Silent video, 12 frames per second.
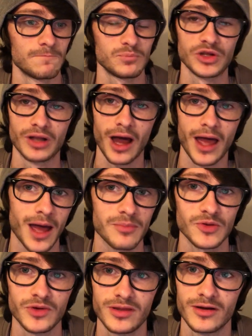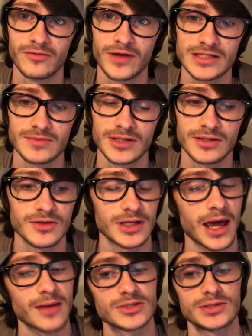you're not happy with your investment, you can
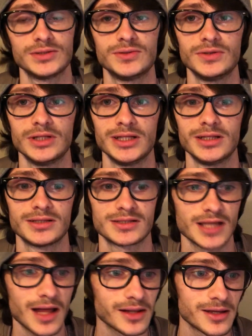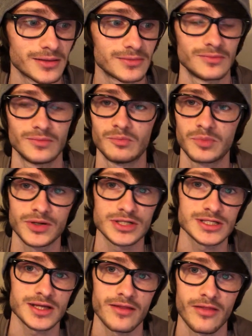absolutely sell it and
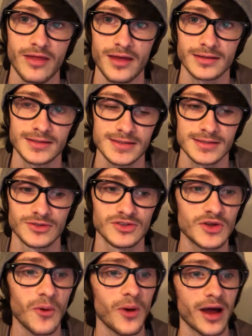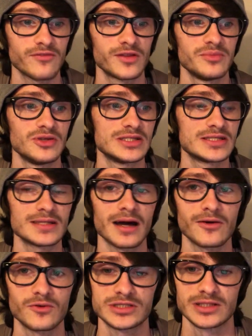purchase other things. You don't have to be
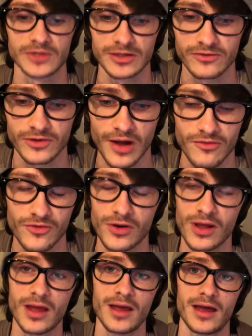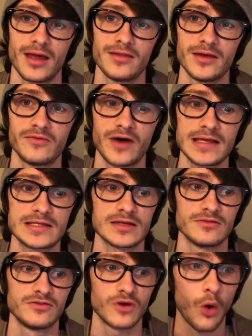stuck with something forever. And the advice
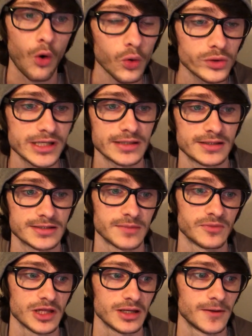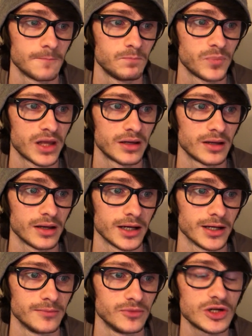of holding something,
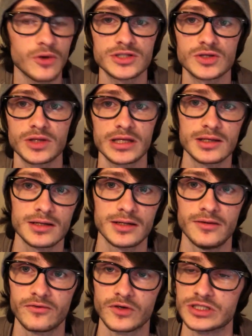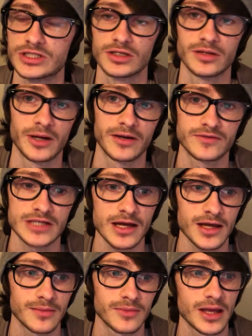is only good for a certain amount of
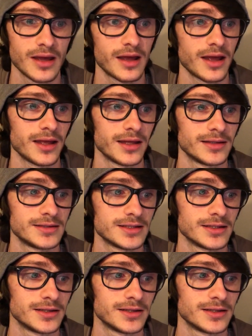time and